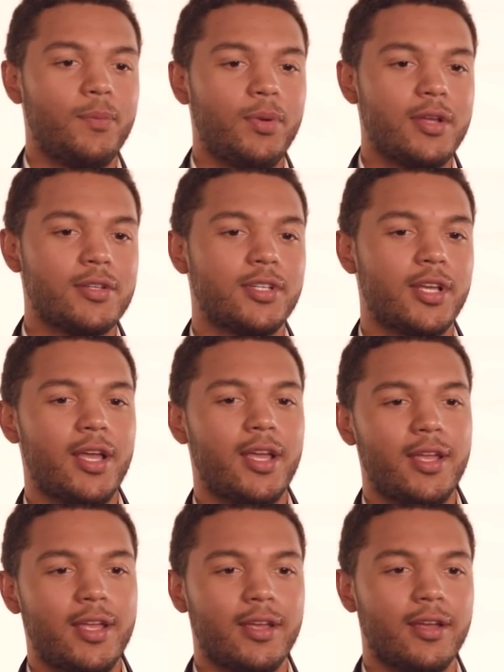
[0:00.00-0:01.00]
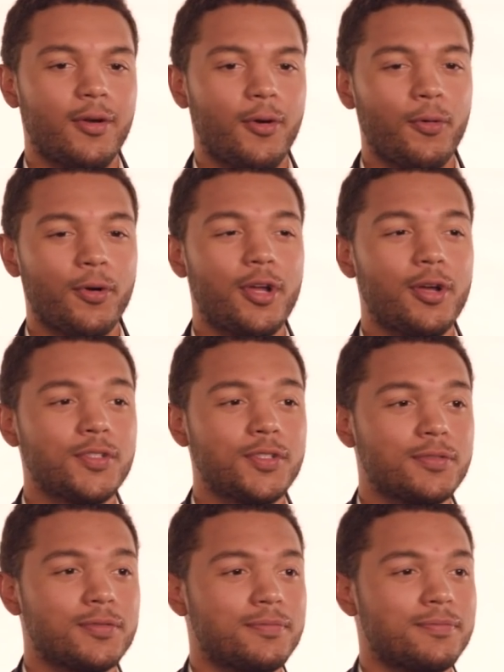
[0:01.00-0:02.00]
I'd probably say Oreos.
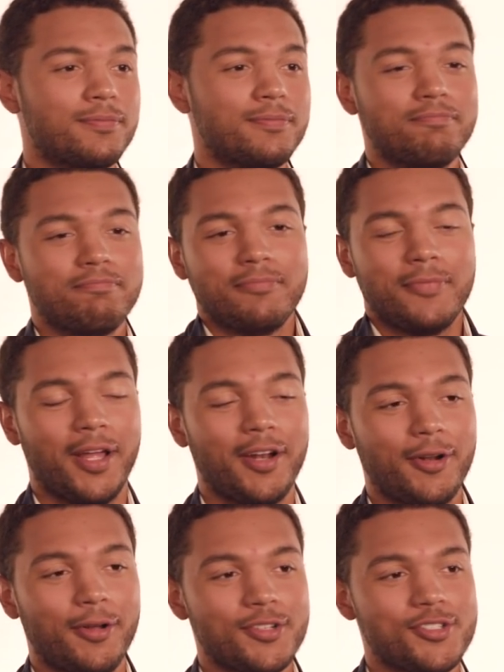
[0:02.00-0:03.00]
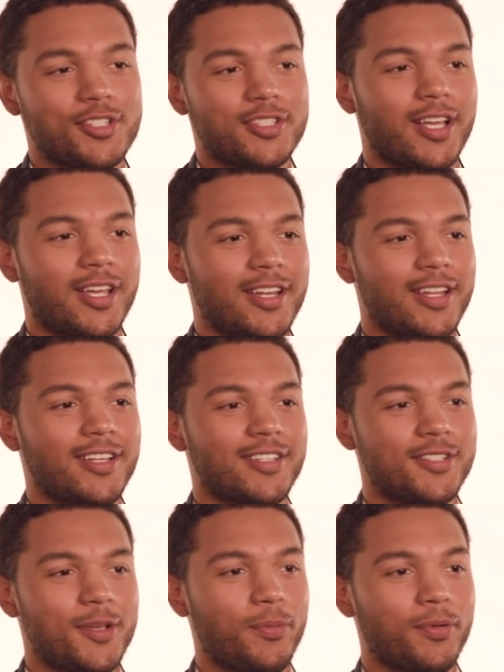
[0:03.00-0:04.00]
I don't know, it's just like a
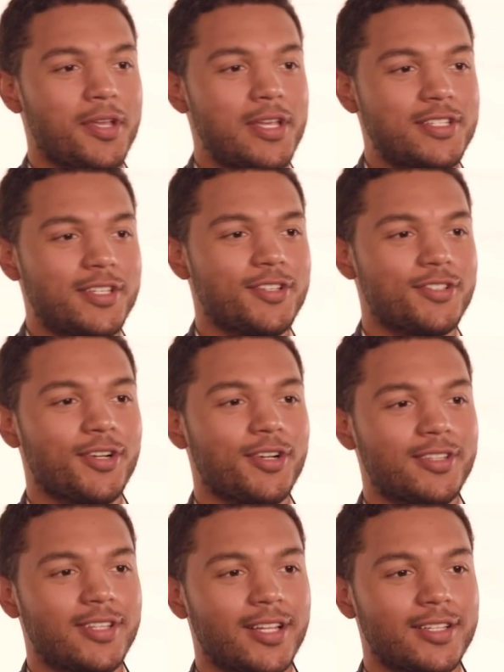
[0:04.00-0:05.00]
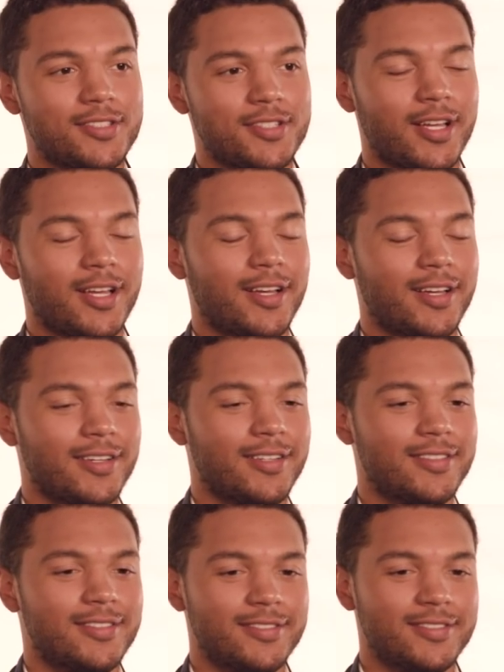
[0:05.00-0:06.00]
simple, easy dessert that uh,
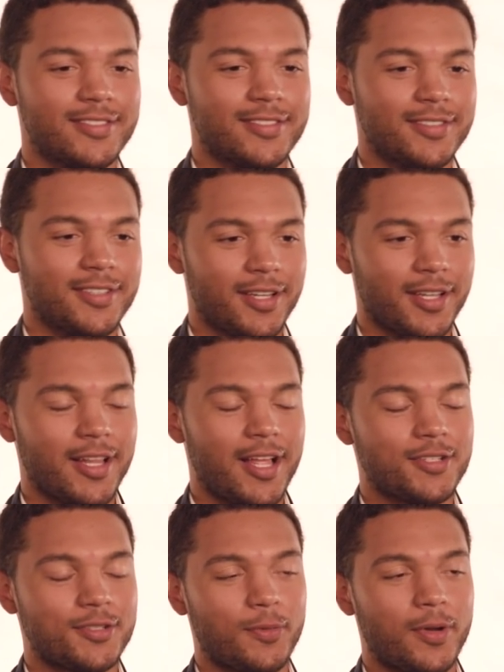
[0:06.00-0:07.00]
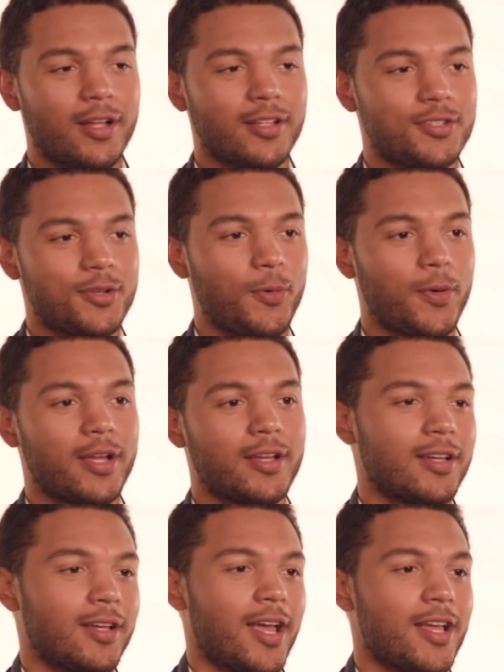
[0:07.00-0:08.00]
can last a while. It's quick,
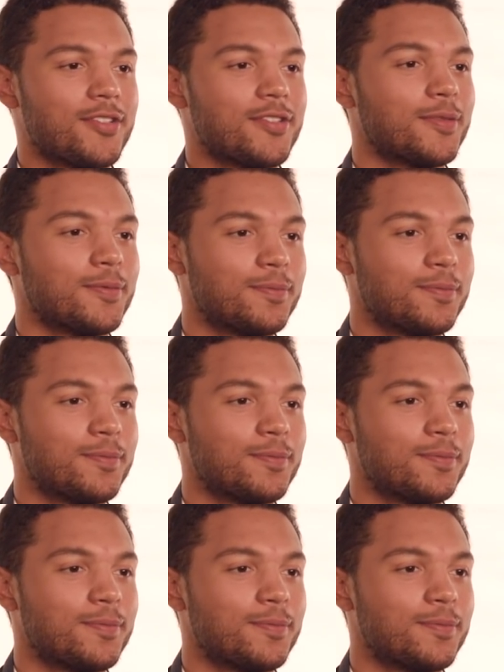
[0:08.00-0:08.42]
I guess.